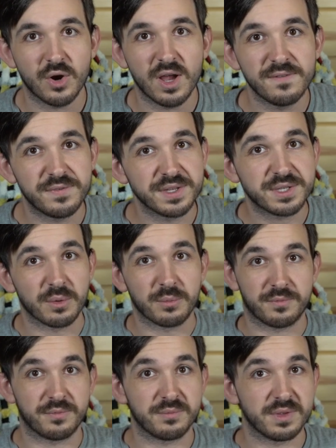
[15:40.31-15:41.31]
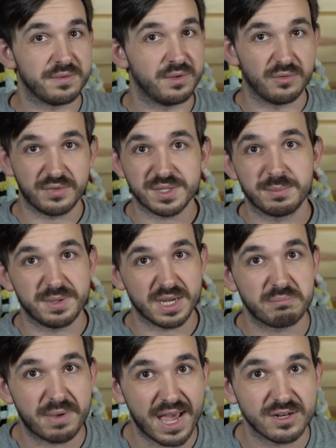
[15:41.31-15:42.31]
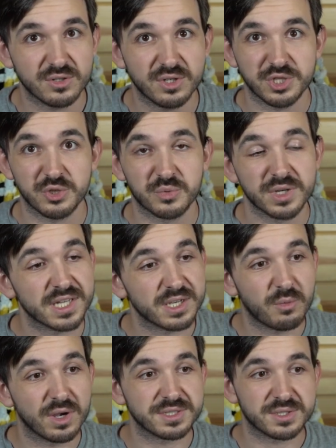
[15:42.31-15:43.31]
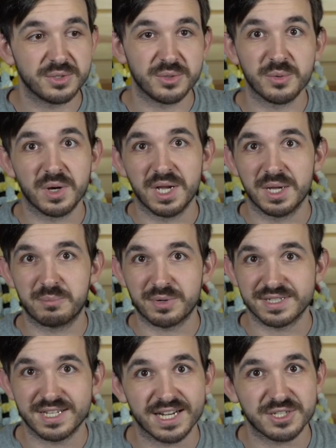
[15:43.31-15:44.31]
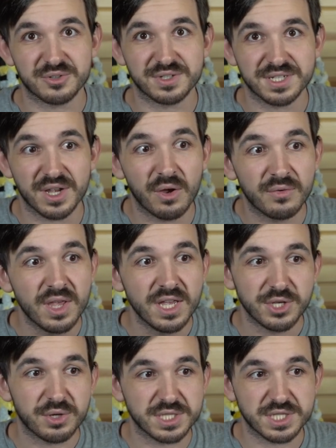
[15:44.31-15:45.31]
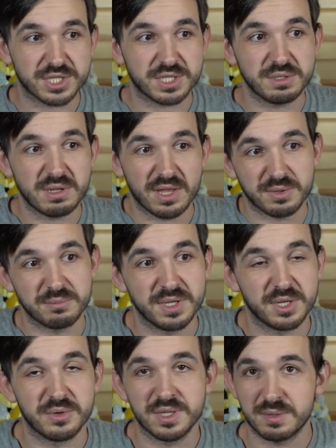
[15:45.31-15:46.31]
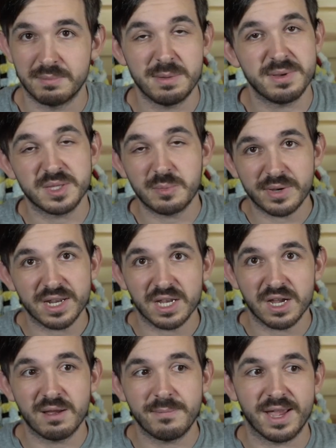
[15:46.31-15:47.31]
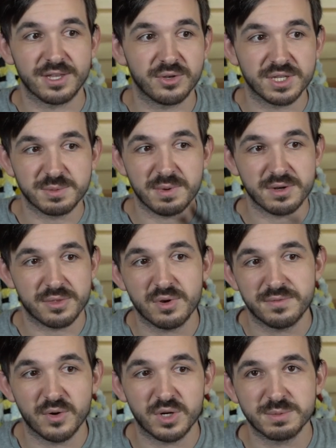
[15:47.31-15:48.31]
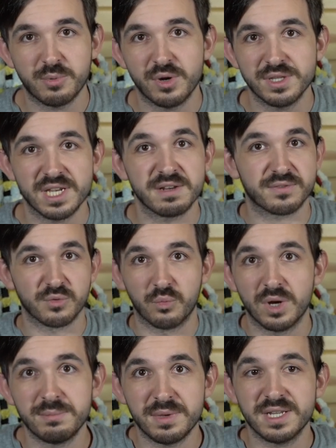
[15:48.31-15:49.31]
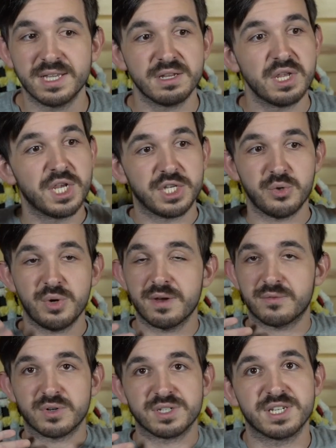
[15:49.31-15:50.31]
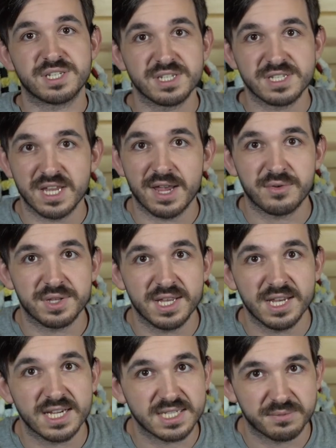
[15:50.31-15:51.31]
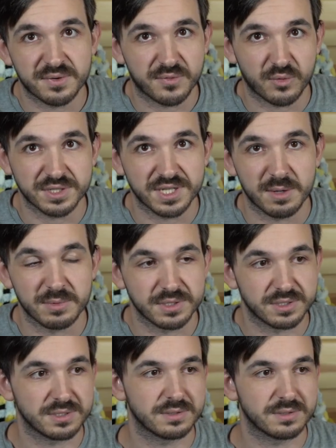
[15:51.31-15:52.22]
if it's a big battle and you really want to protect yourself, you can just maybe at the beginning of combat, you can spend 3 focus points, and for 1 minute, you have resistance to everything except for force damage.